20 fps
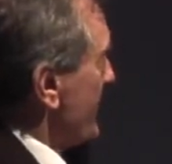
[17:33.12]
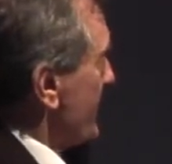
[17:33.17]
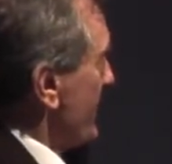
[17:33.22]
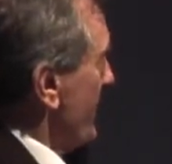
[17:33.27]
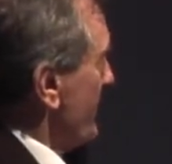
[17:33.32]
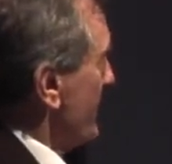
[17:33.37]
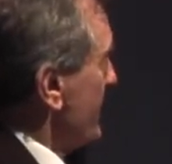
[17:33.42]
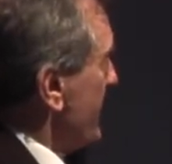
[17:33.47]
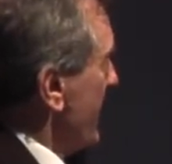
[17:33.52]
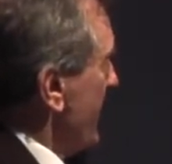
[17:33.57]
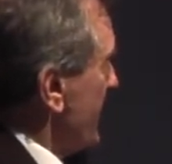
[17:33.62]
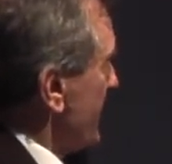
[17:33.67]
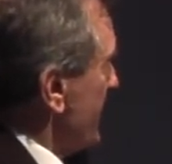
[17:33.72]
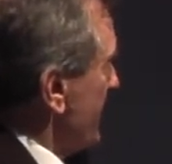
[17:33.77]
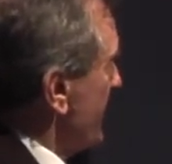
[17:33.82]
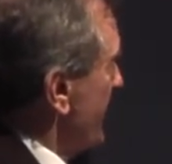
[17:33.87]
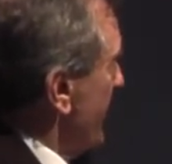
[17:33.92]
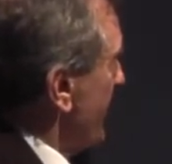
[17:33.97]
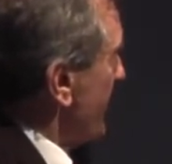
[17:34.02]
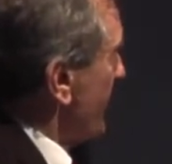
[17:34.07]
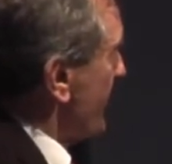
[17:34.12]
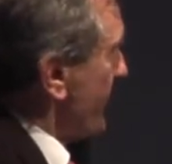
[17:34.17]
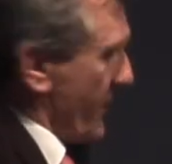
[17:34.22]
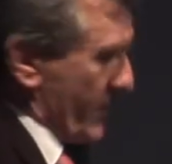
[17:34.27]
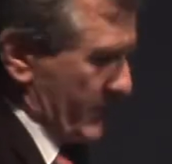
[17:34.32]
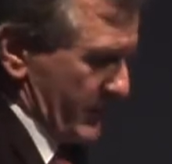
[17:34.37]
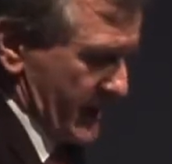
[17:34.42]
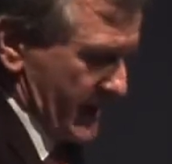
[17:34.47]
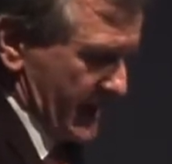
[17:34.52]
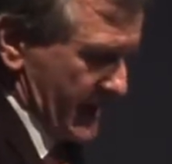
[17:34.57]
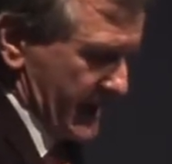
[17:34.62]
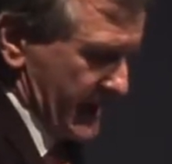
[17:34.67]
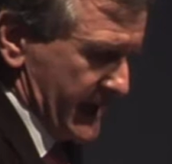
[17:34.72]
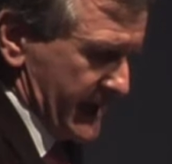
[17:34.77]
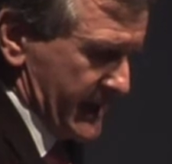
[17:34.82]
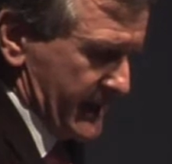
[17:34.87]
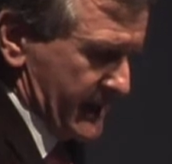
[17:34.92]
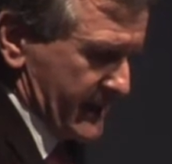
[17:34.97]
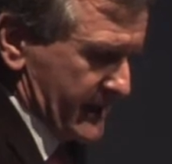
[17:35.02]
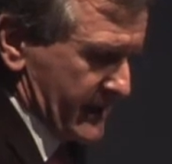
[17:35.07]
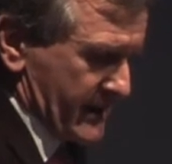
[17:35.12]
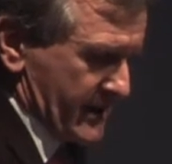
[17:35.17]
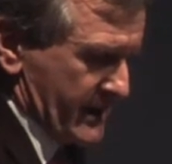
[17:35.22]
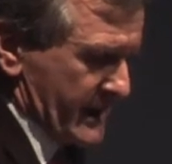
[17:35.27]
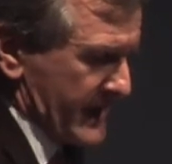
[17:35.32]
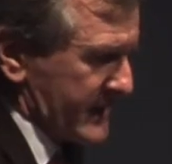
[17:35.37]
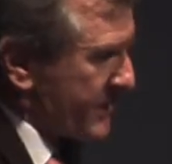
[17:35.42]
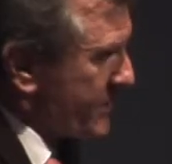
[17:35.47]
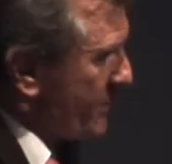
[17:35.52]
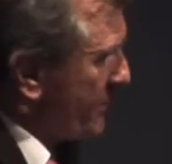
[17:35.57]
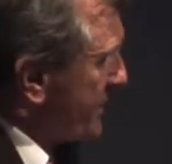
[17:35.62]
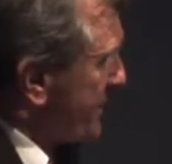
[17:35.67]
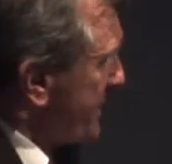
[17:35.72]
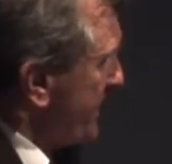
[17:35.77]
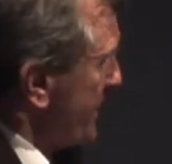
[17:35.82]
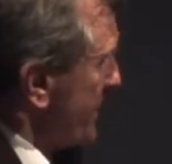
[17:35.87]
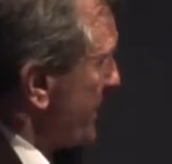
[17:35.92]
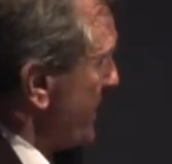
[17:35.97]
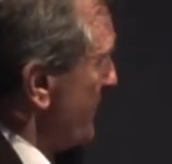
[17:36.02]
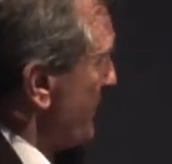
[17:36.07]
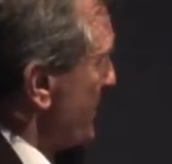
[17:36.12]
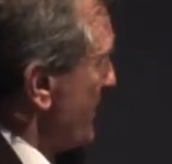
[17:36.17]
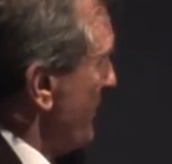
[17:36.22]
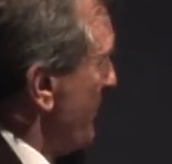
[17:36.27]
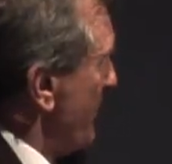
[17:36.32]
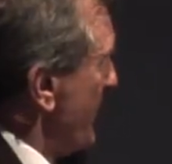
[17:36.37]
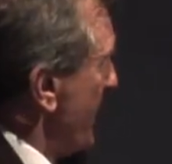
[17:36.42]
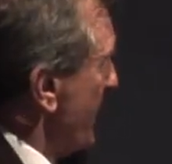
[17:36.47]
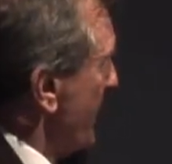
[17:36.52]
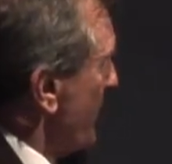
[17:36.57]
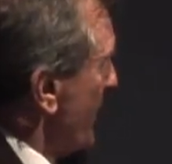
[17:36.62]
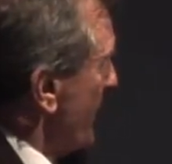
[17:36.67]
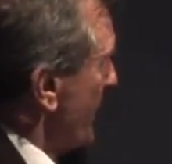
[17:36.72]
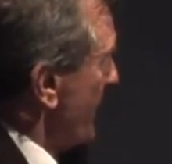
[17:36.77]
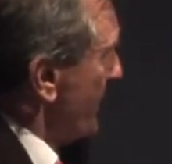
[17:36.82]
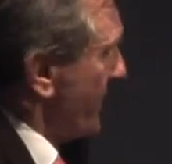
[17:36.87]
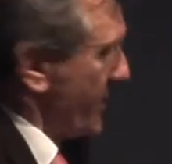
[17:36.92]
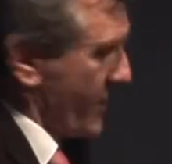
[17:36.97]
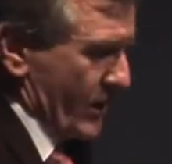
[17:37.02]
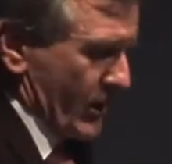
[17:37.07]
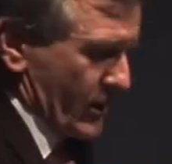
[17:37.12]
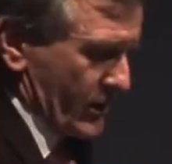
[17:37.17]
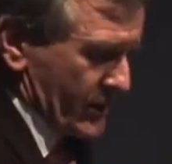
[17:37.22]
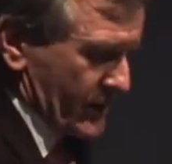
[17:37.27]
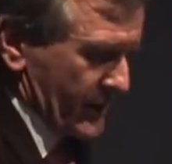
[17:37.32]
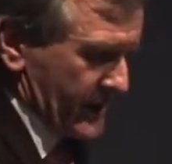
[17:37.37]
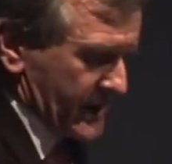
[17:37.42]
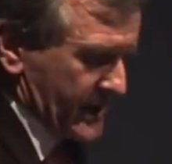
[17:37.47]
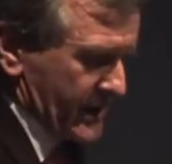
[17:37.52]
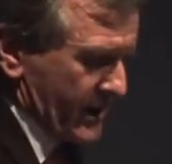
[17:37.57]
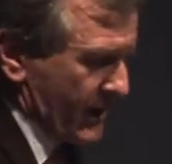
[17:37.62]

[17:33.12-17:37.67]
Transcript: are some data taken from our electrode systems embedded within the concrete